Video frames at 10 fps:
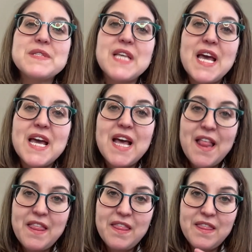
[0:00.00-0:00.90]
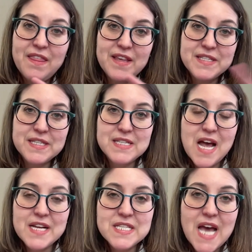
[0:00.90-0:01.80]
say, "This is
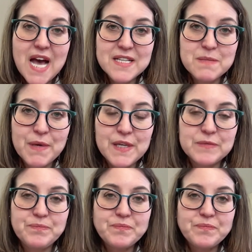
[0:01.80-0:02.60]
not a tax bill."